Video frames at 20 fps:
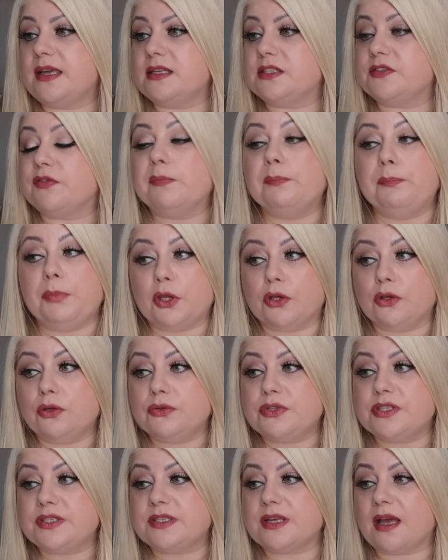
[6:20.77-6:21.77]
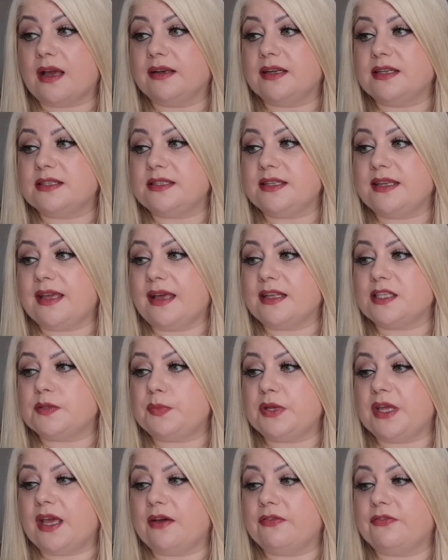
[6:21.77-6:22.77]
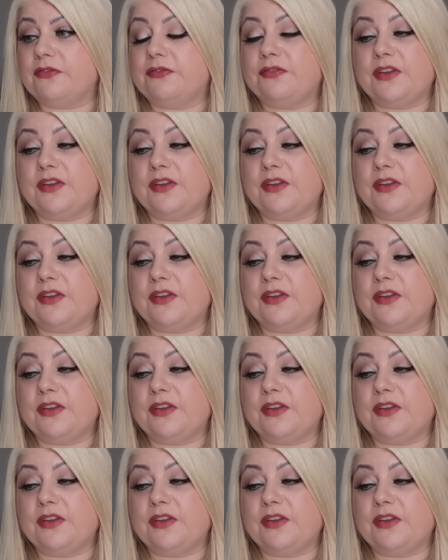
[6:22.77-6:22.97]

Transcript: It's from Boots and it's the SPF